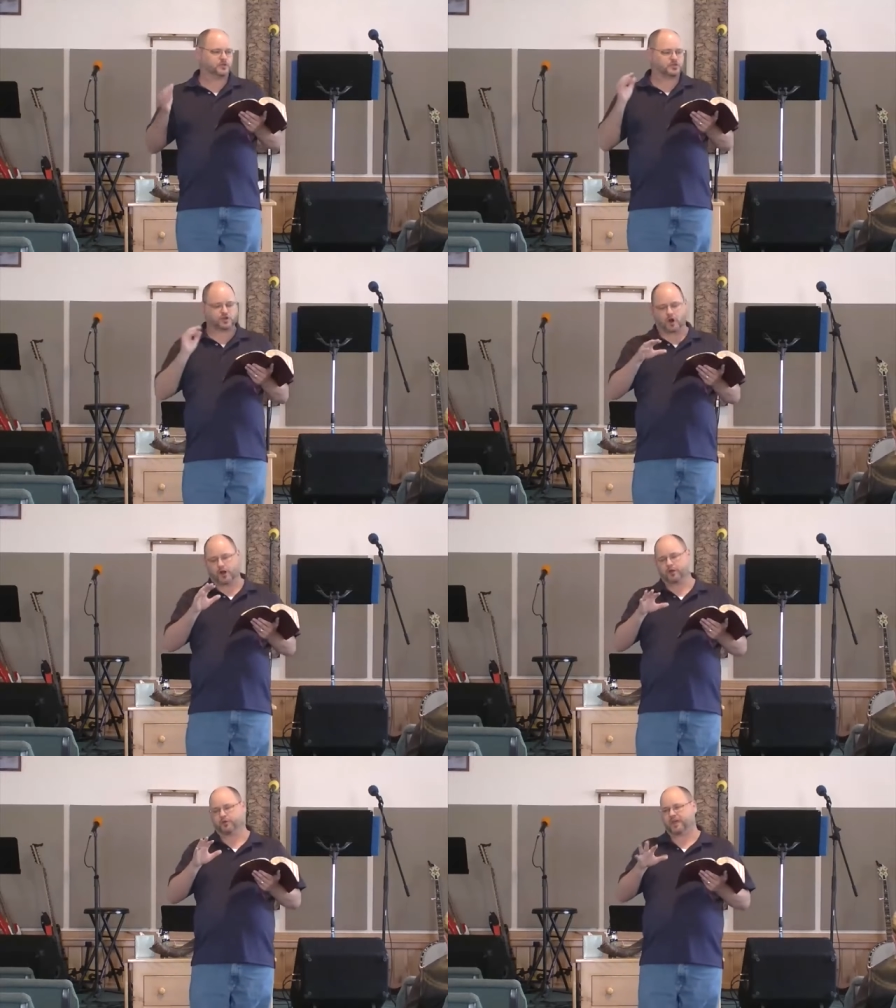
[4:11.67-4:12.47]

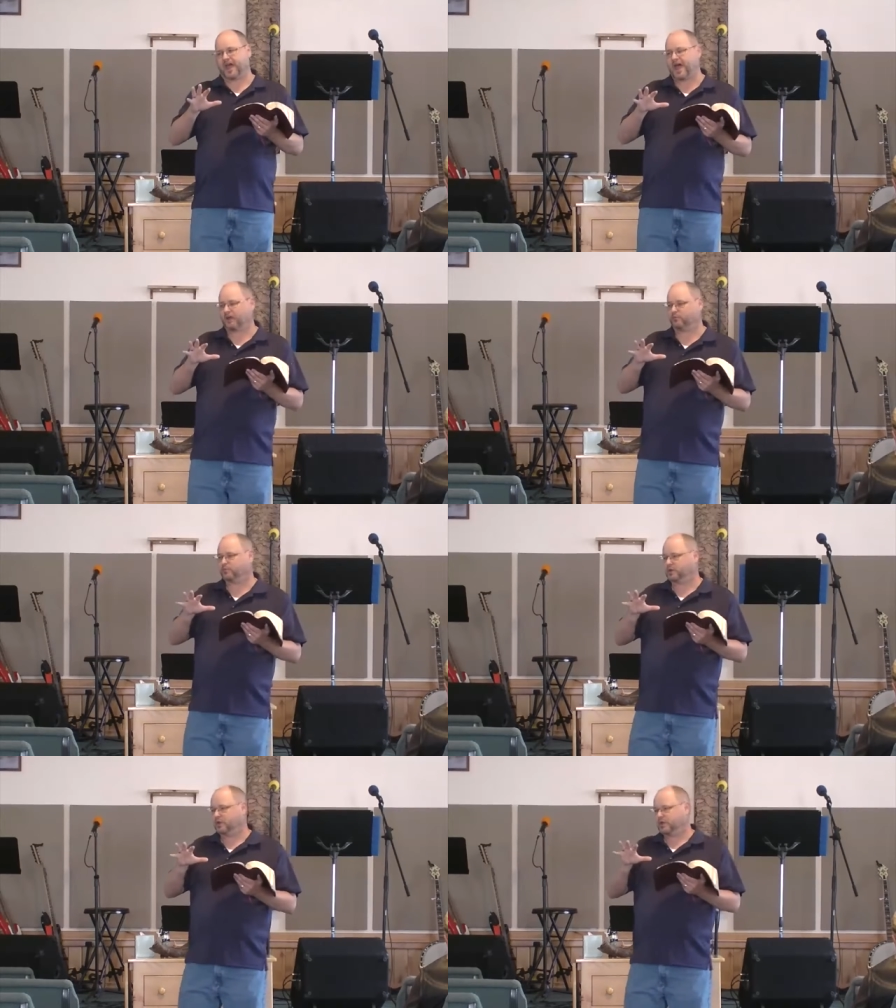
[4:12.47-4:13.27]
starting with
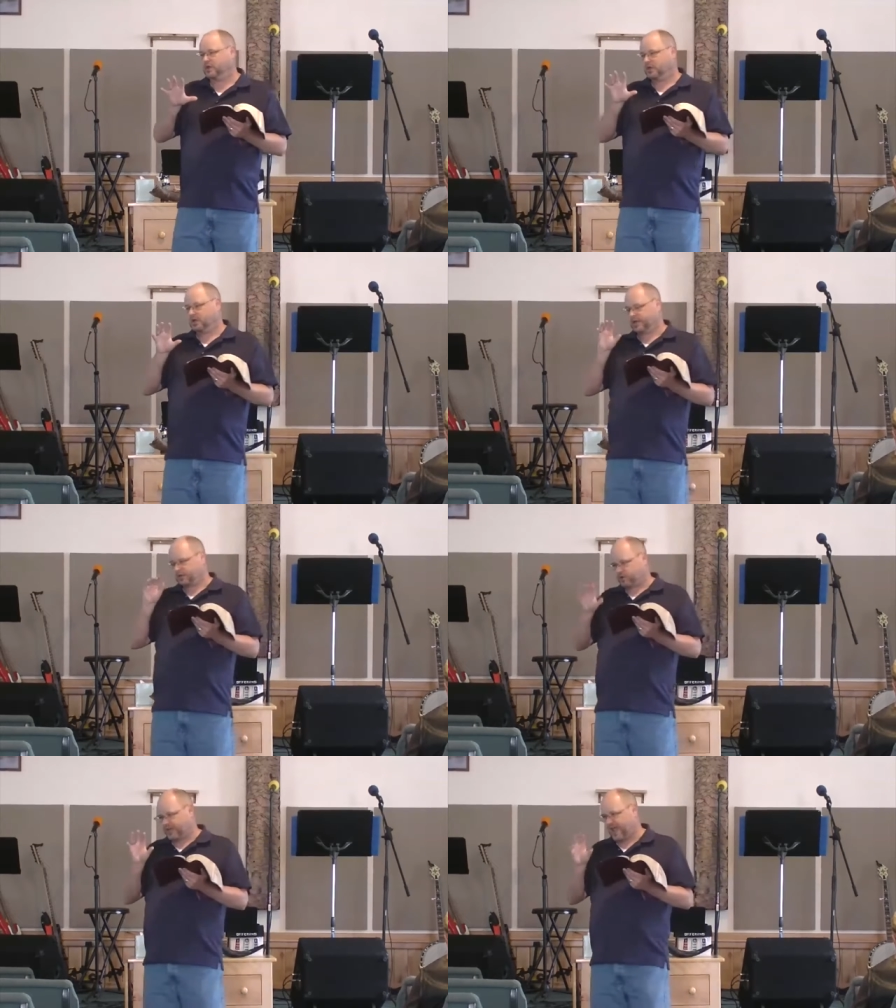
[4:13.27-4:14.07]
Adam,
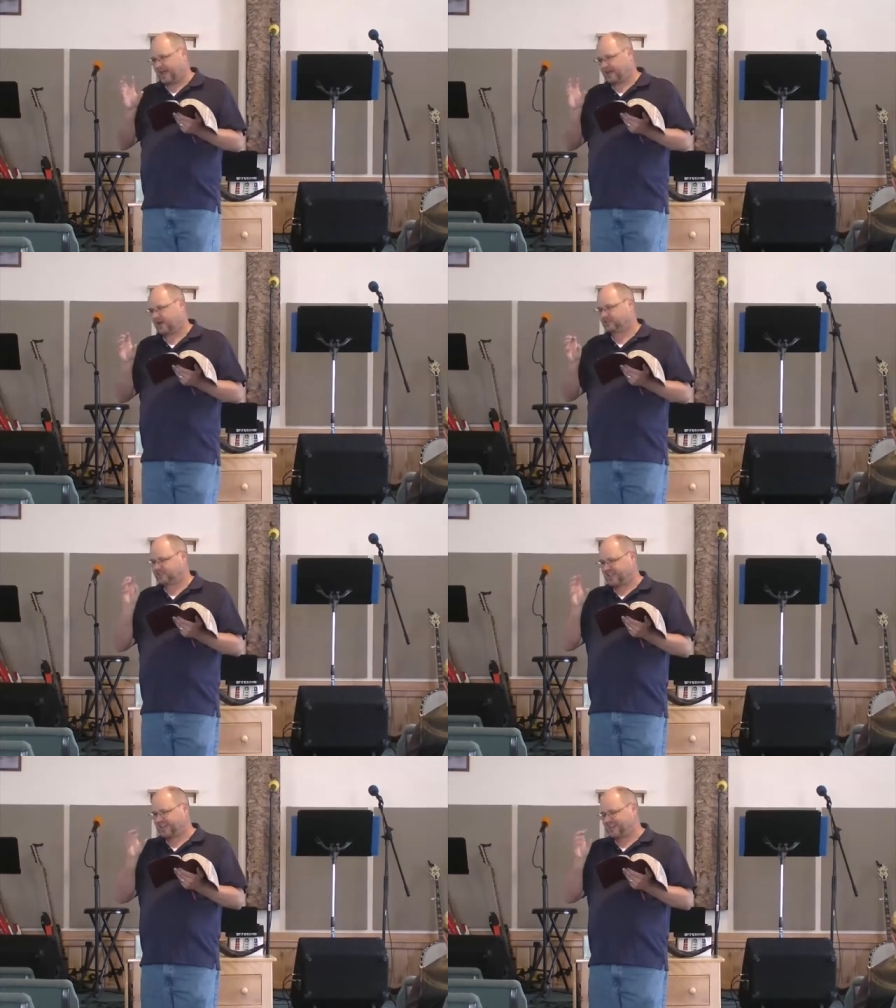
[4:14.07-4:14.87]
he created
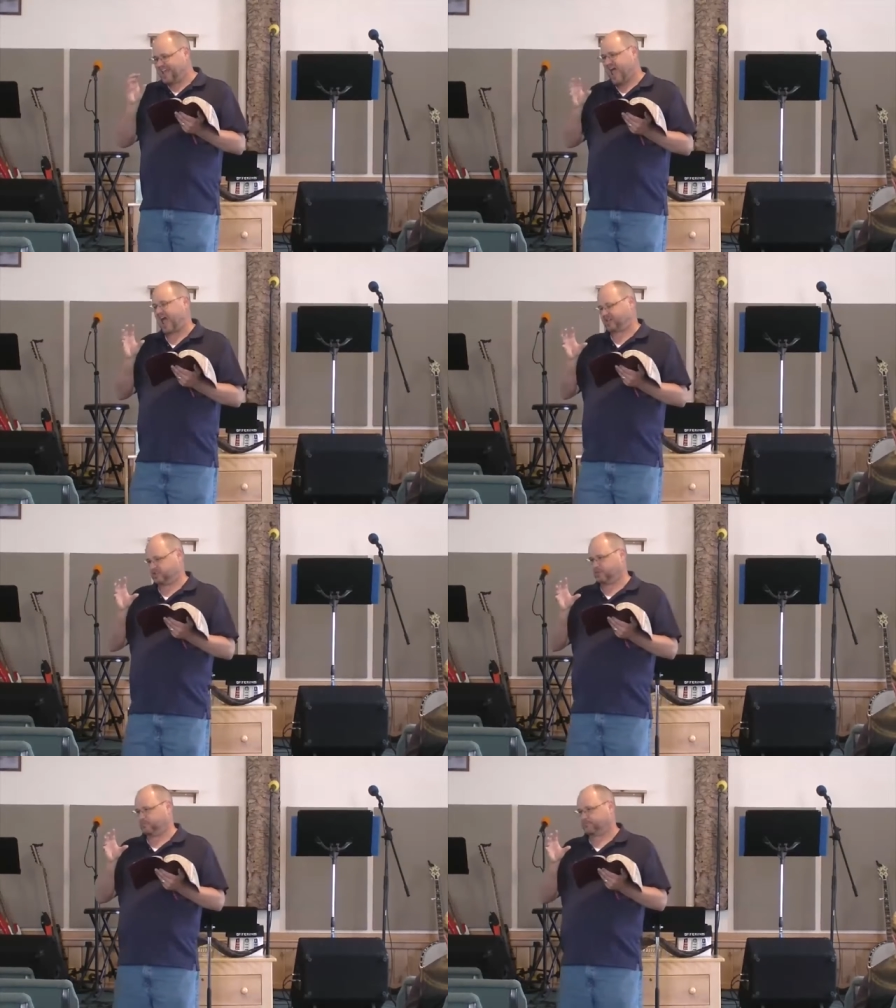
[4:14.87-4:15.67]
us intact.